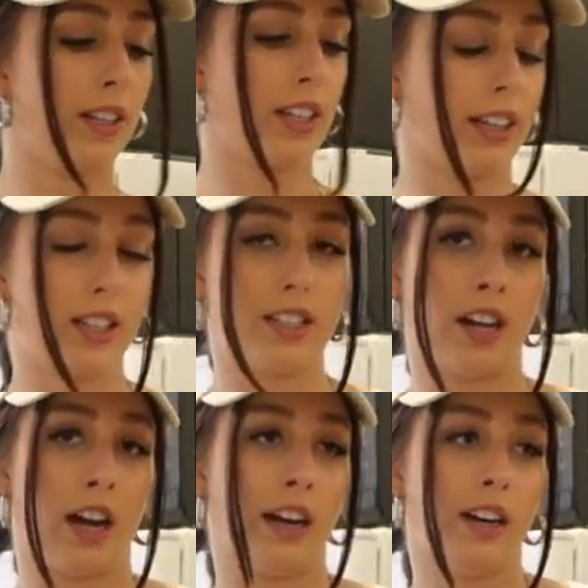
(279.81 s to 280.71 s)
like
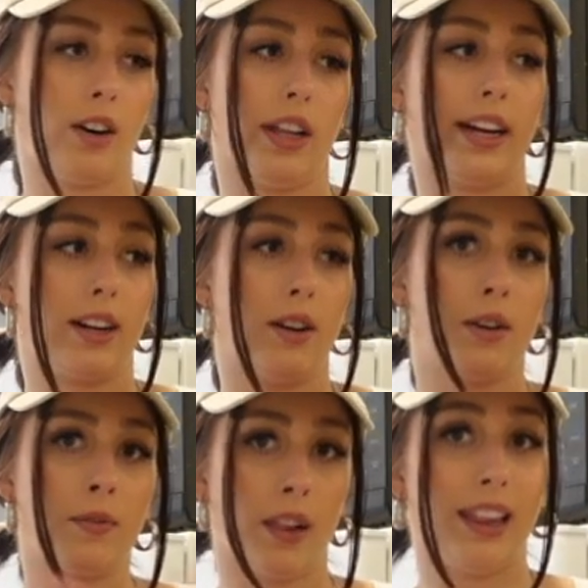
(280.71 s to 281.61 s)
sun or like
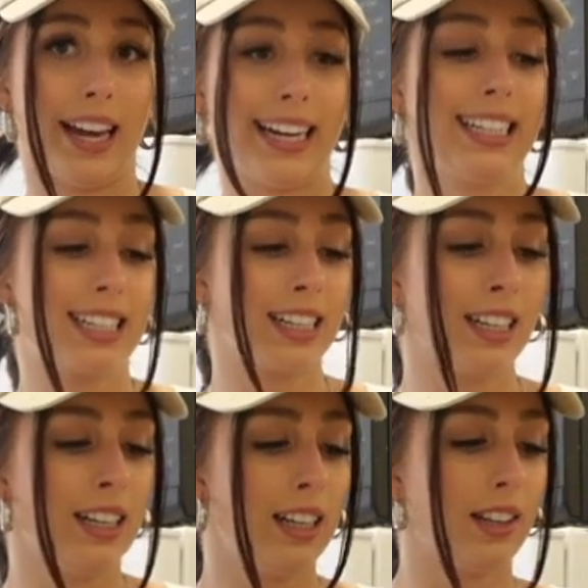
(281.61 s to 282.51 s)
light
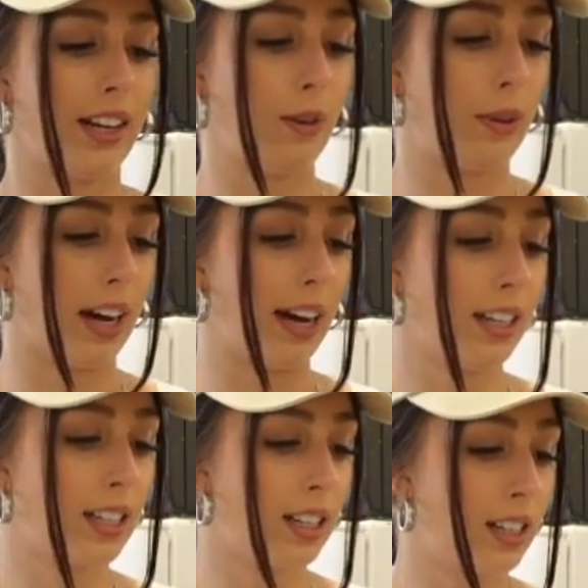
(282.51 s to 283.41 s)
that you
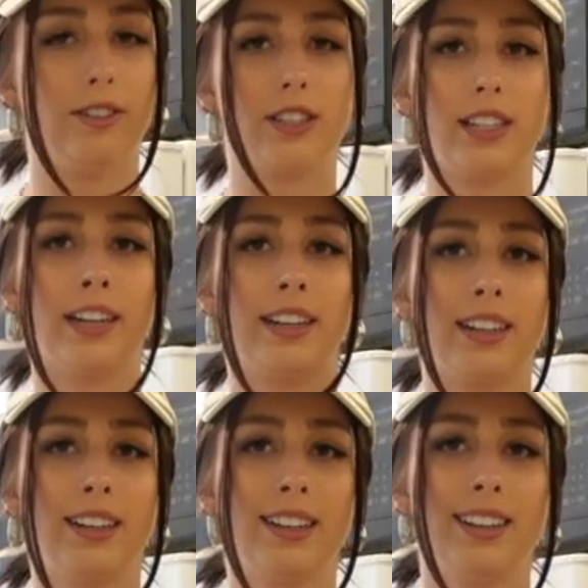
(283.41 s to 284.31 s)
get, you're just like,
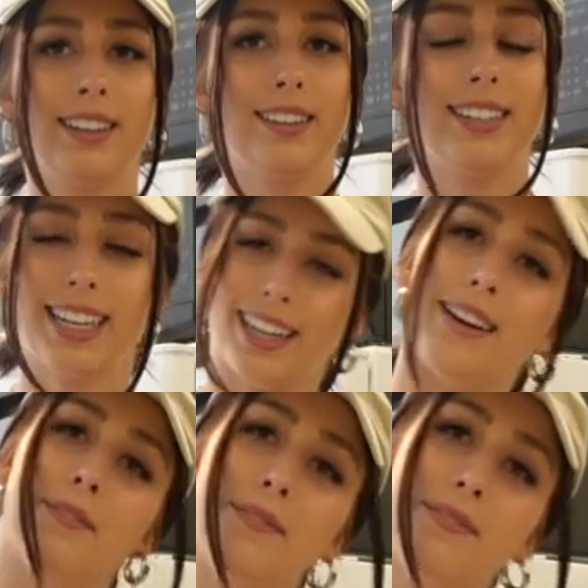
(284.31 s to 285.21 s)
damn,